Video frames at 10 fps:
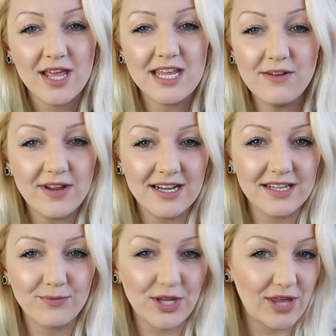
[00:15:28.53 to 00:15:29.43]

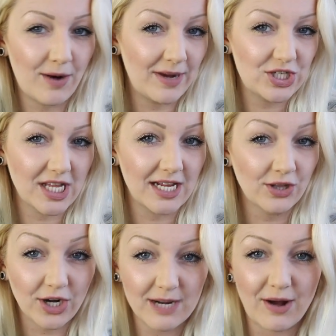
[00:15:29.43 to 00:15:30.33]
even with how much they can
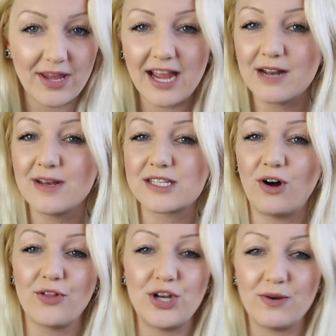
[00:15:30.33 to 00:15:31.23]
learn about cannabis and
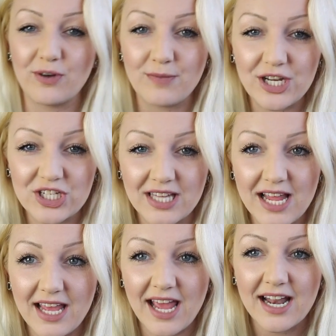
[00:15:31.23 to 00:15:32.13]
all the new information
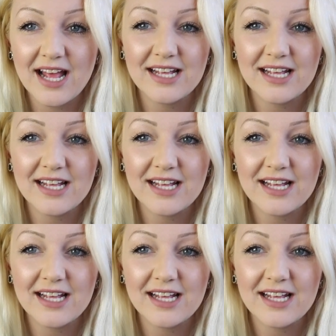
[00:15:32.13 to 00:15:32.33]
they get.